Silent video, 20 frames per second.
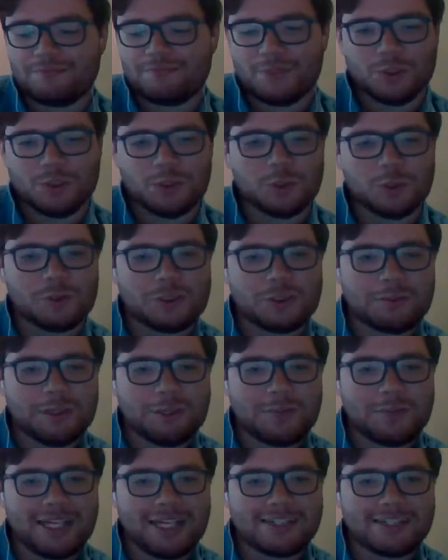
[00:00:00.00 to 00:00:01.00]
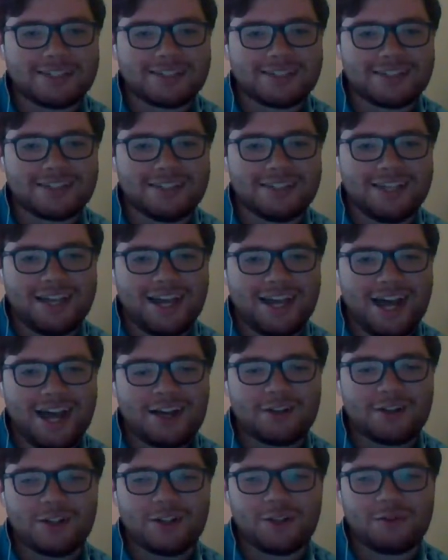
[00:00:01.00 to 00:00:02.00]
doing my best. I
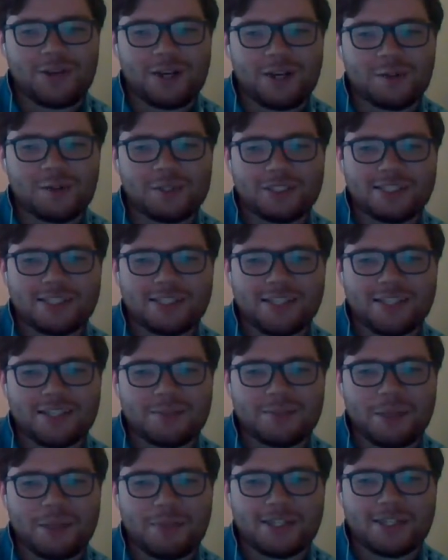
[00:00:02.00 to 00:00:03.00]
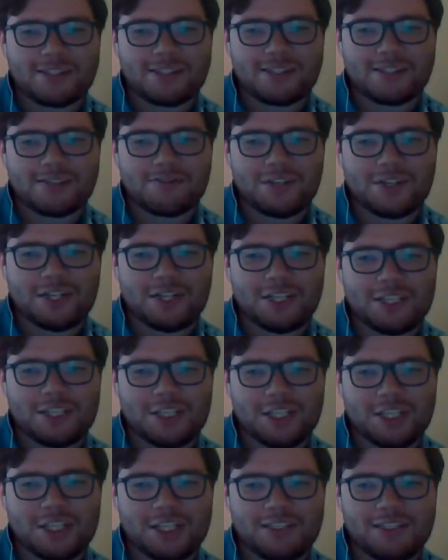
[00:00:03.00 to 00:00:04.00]
don't know if I would say that my best is very
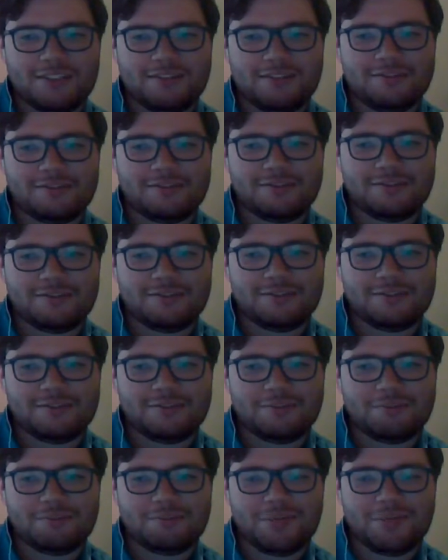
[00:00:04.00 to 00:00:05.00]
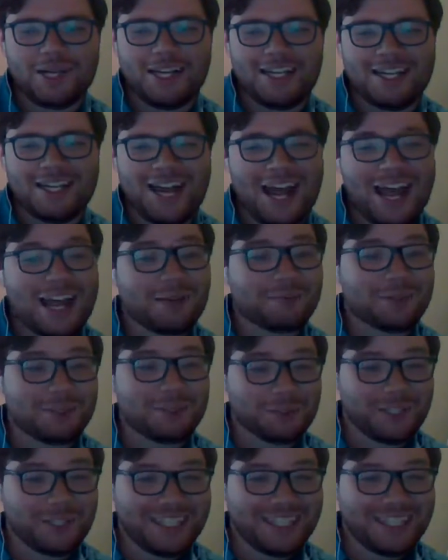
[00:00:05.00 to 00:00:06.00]
good, but I am
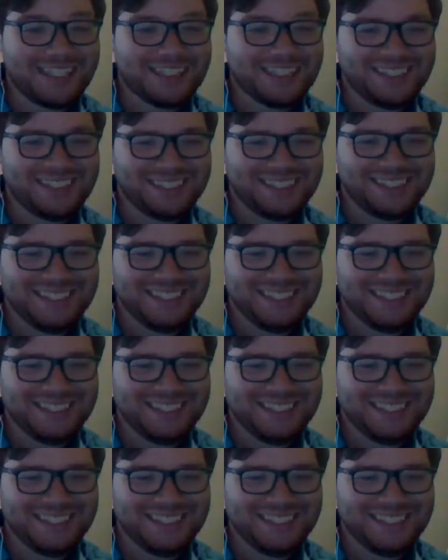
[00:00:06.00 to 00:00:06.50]
doing it.